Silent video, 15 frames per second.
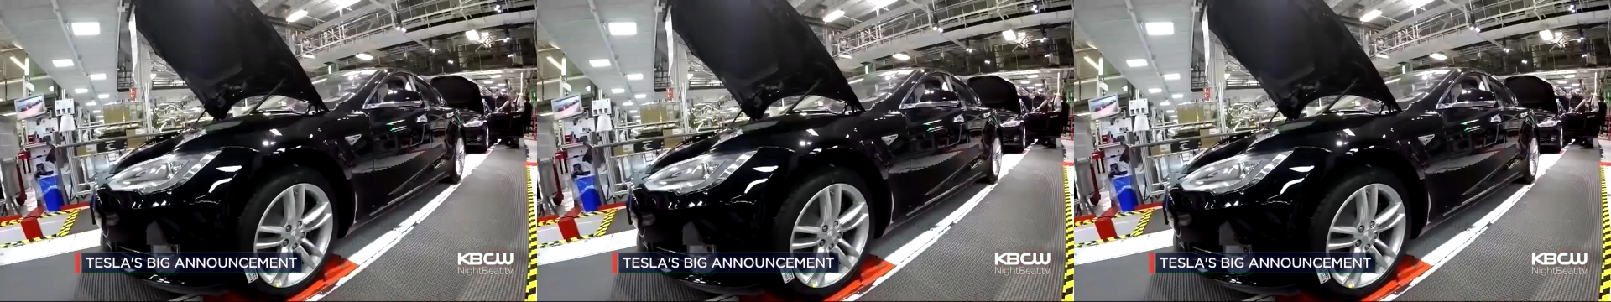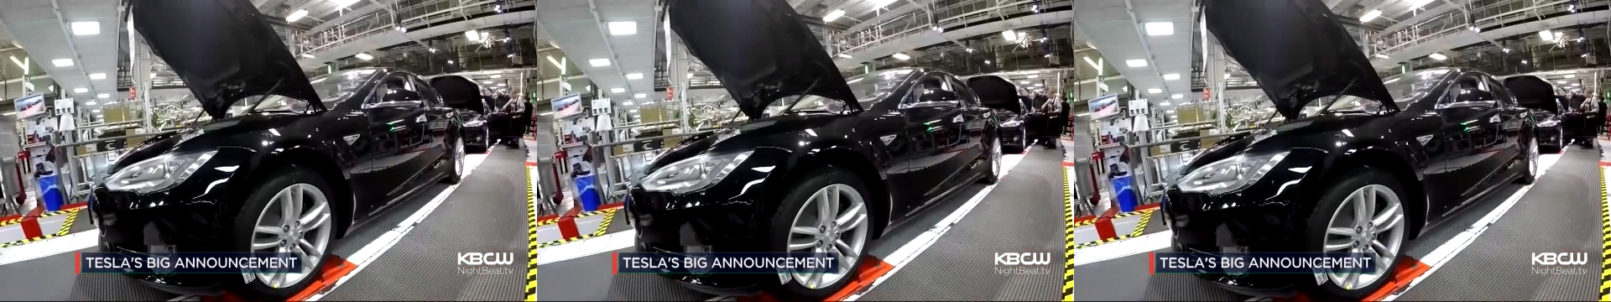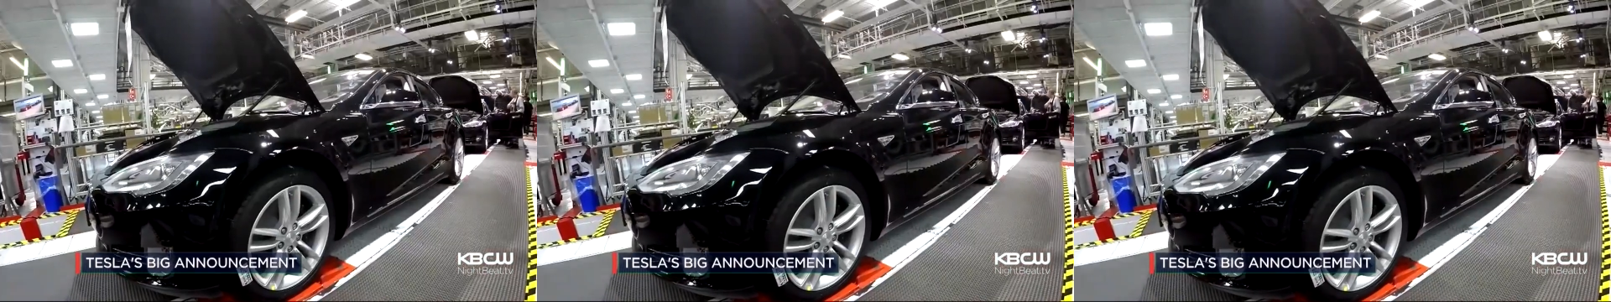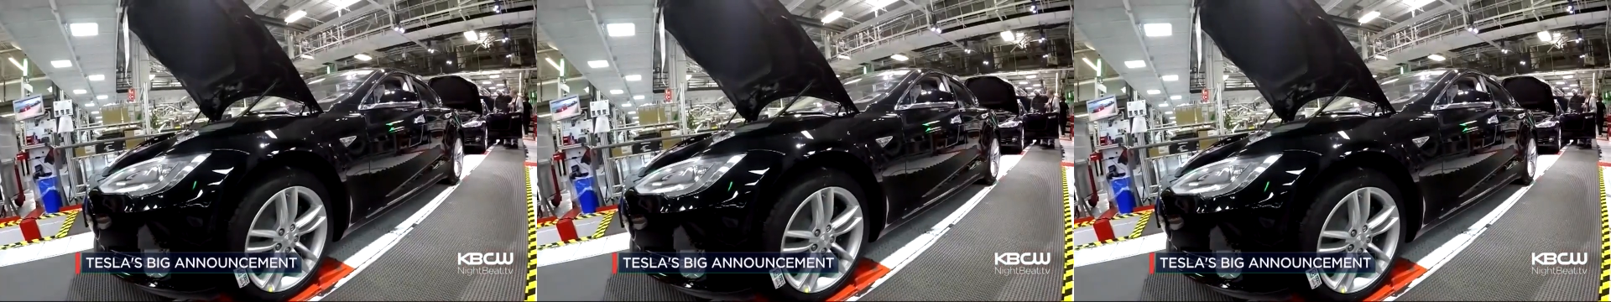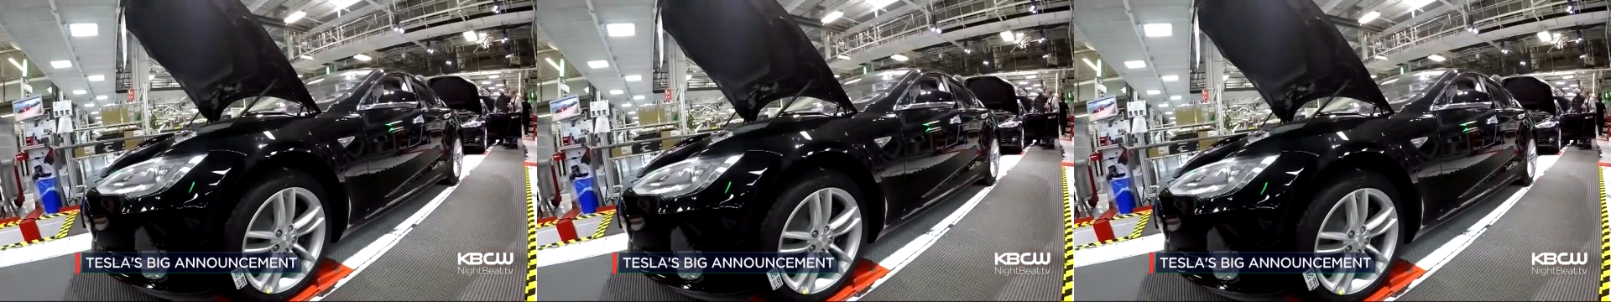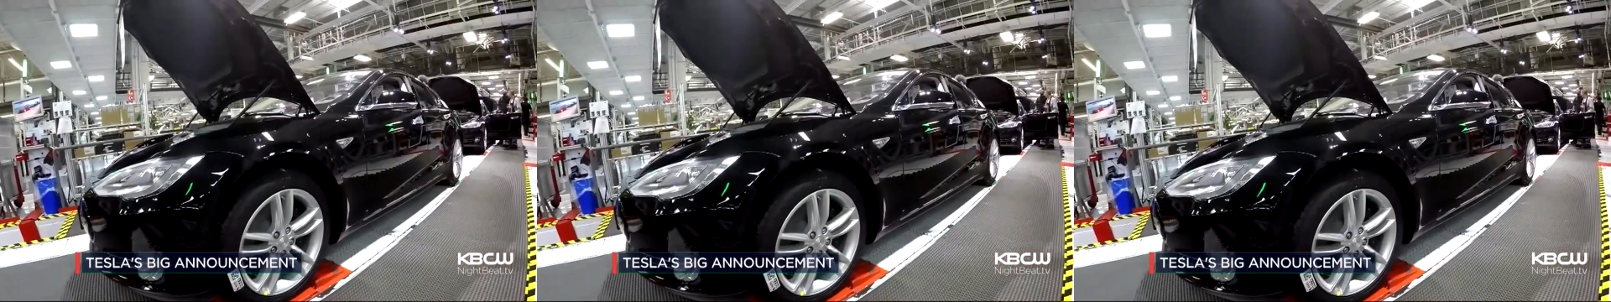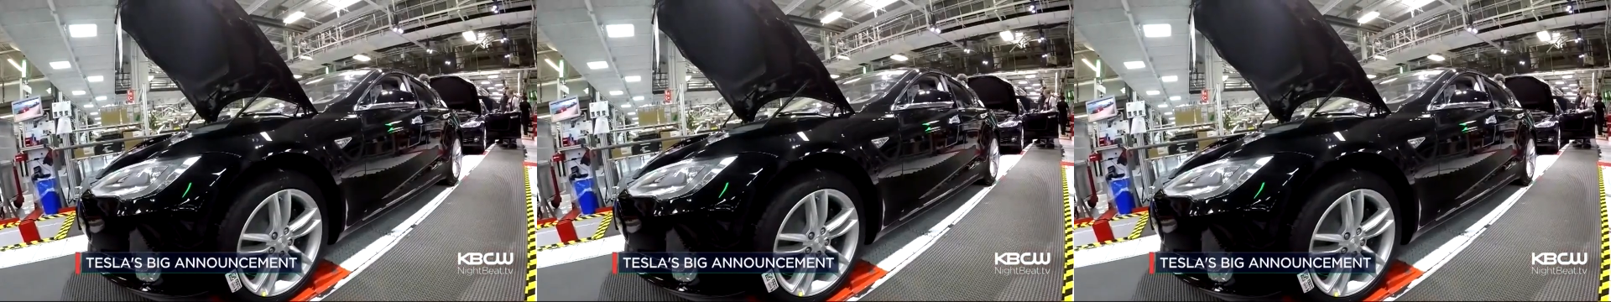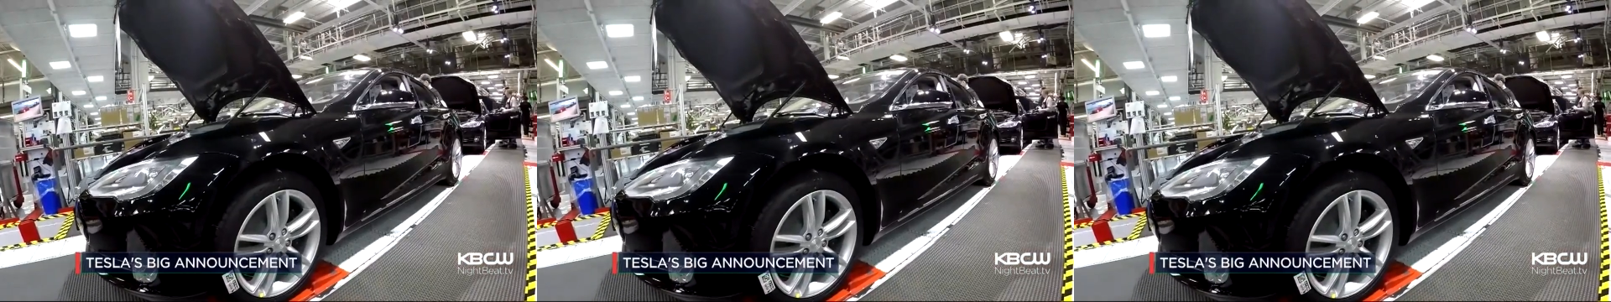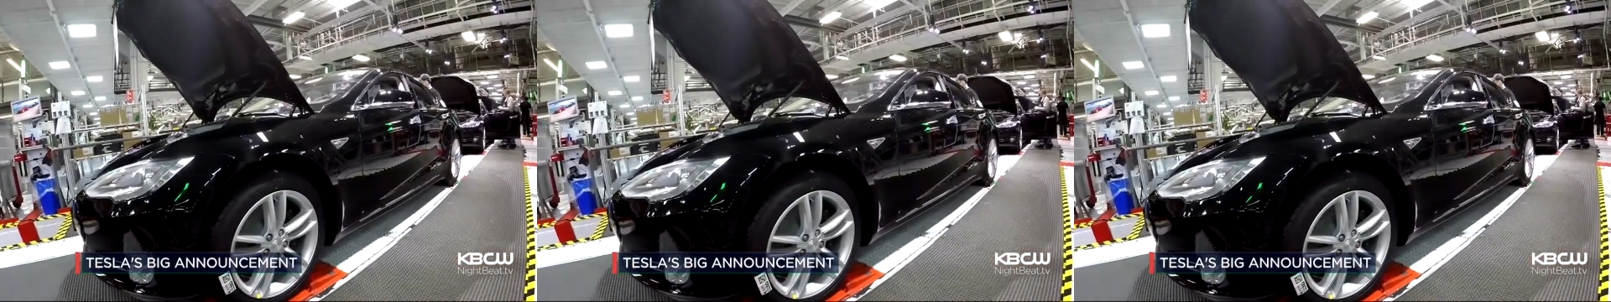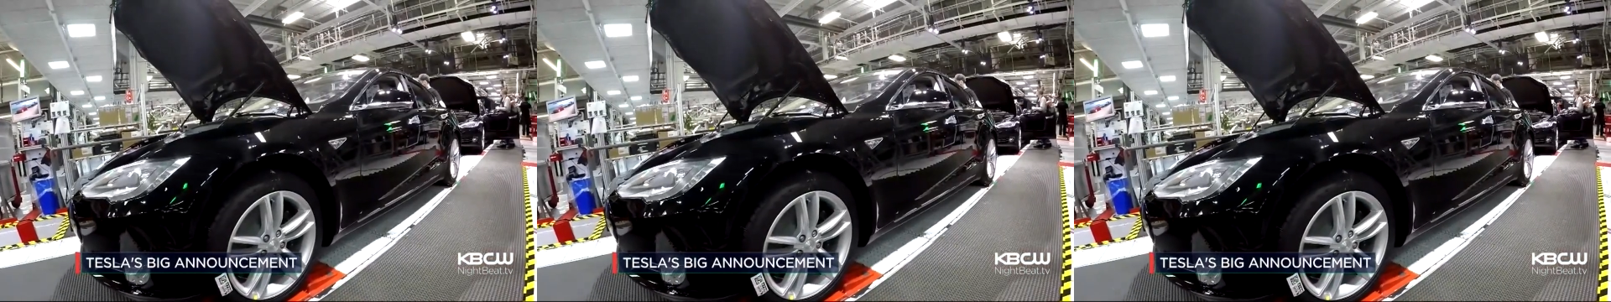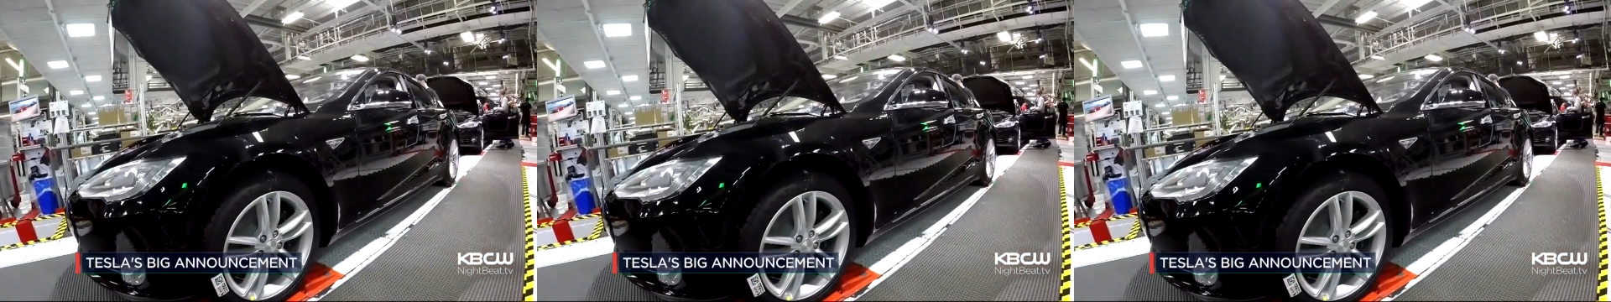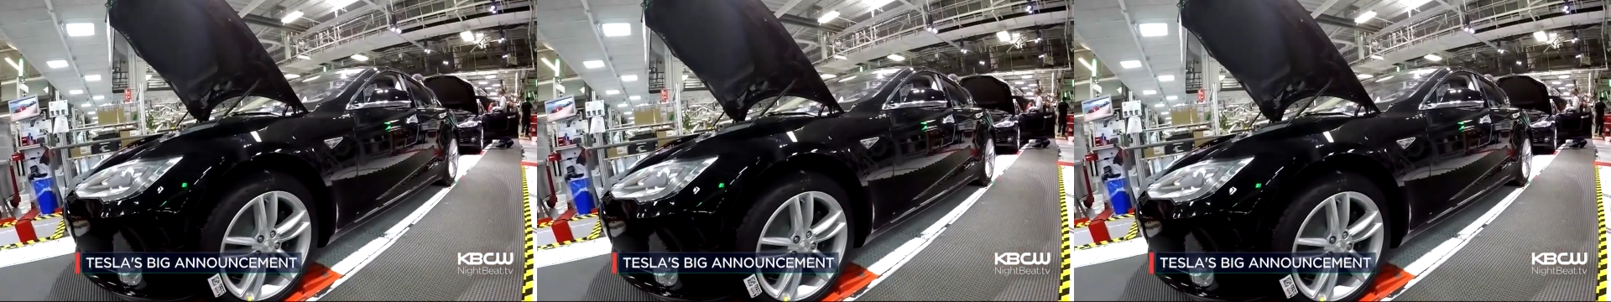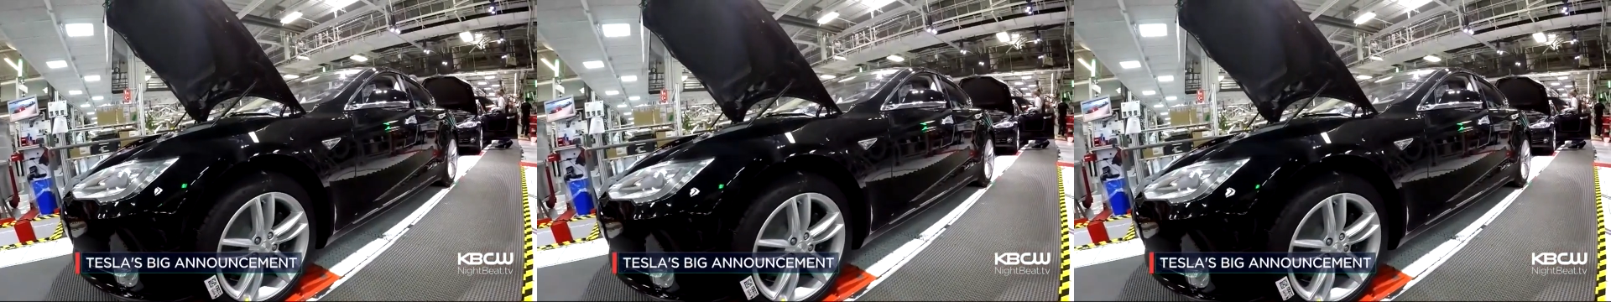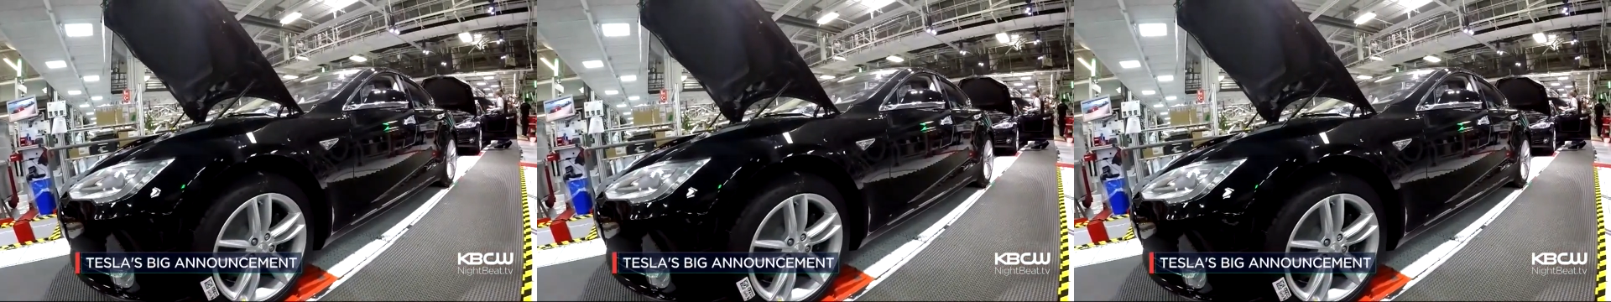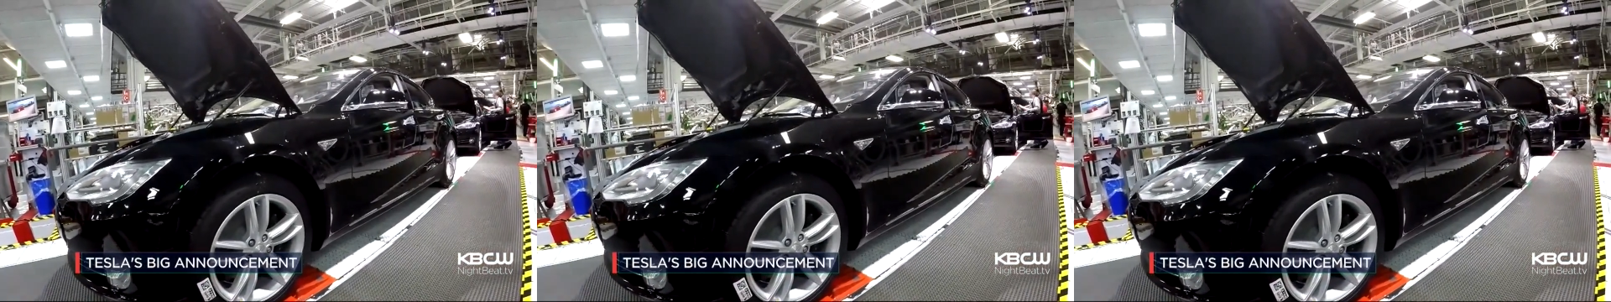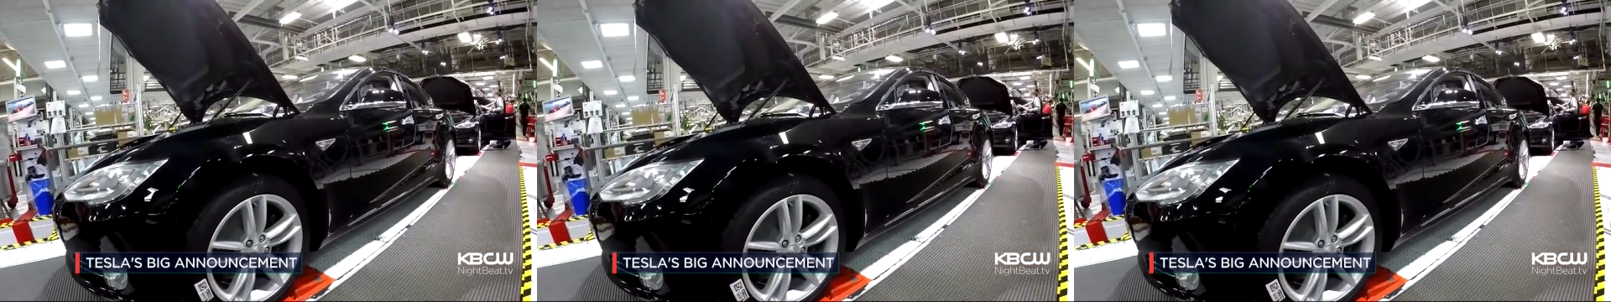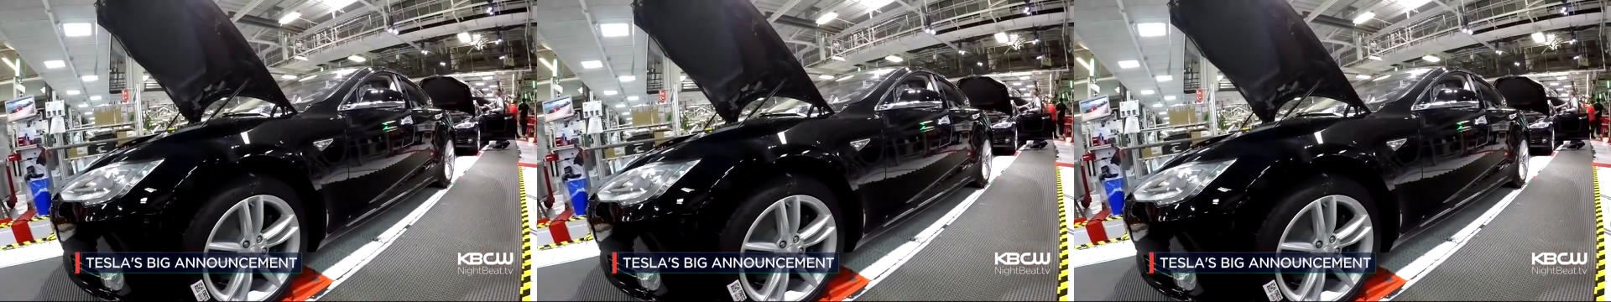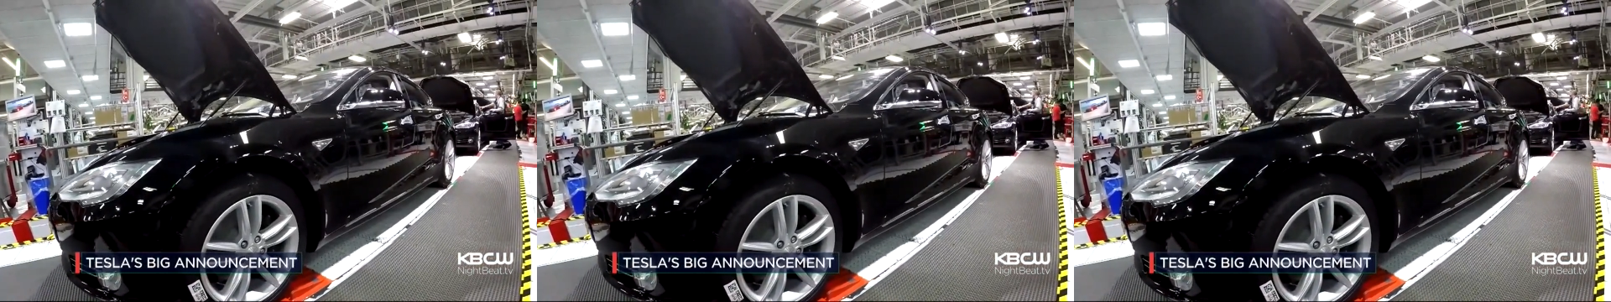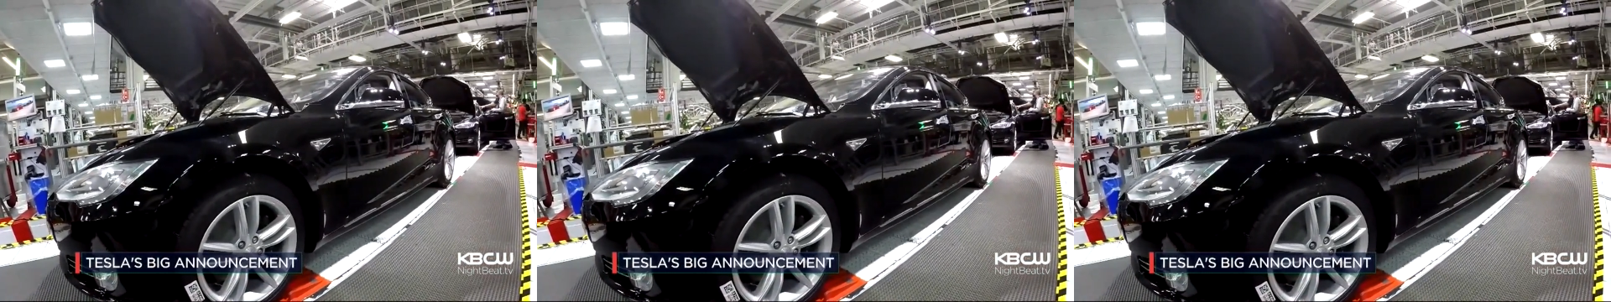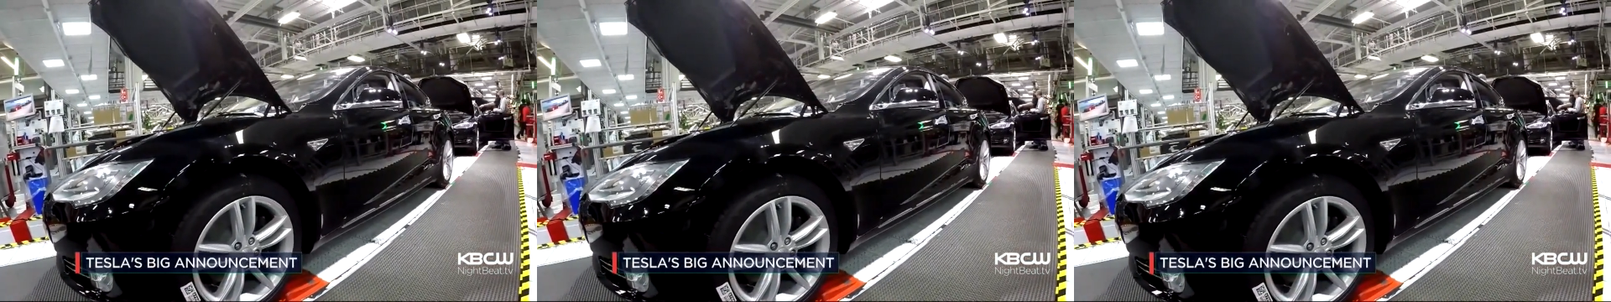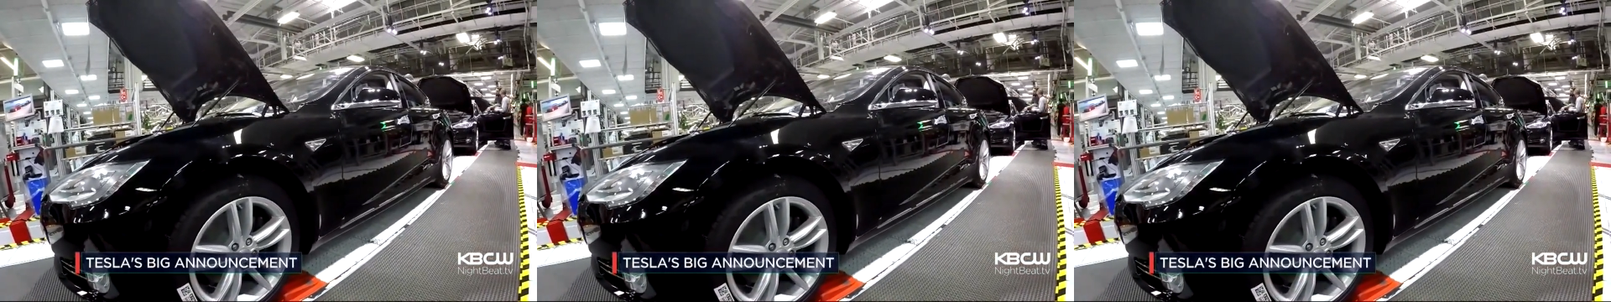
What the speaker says: No face is visible, so there are no lips to read.